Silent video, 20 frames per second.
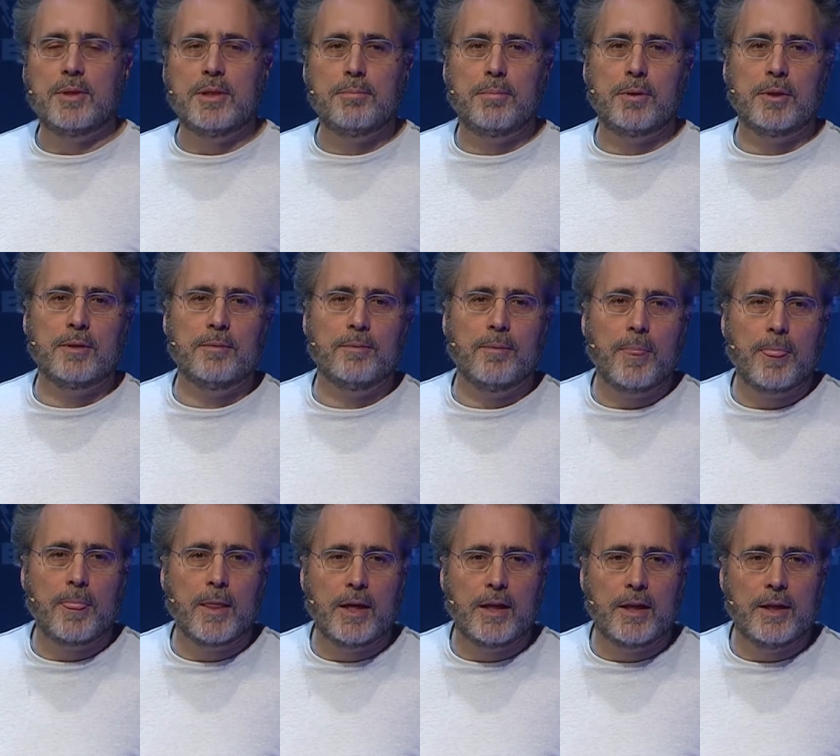people
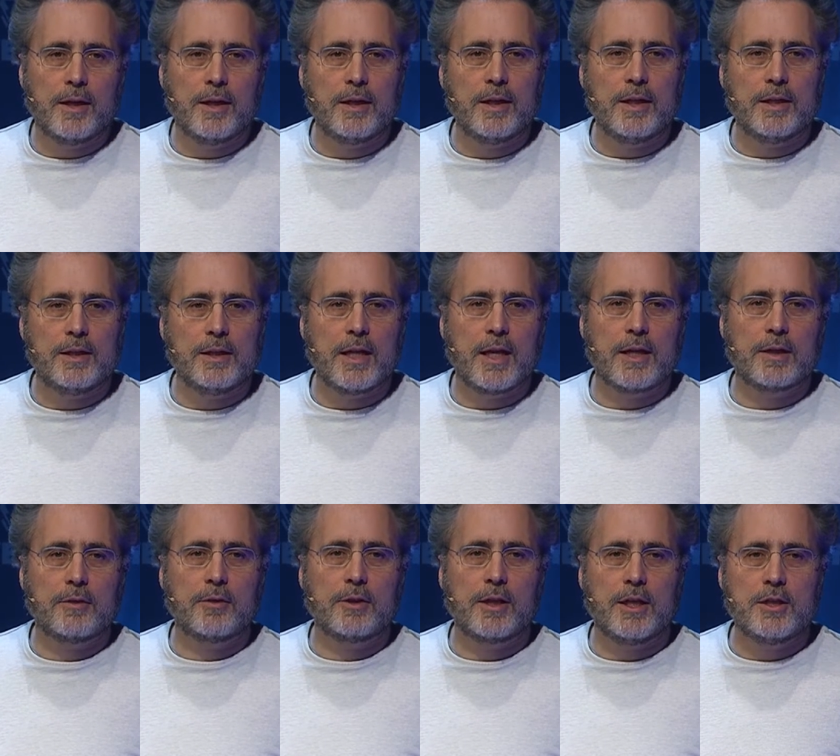in
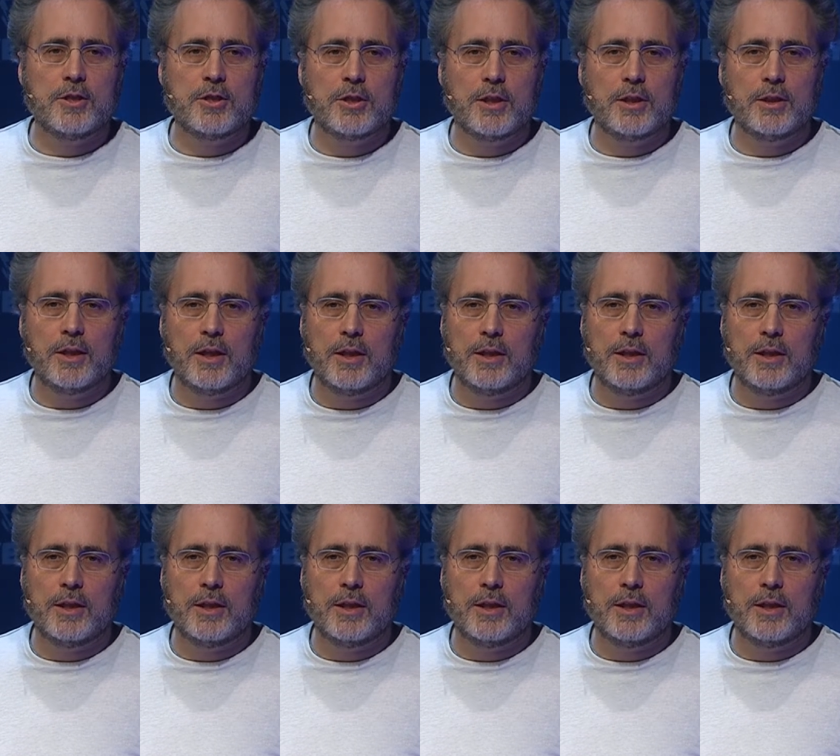that location,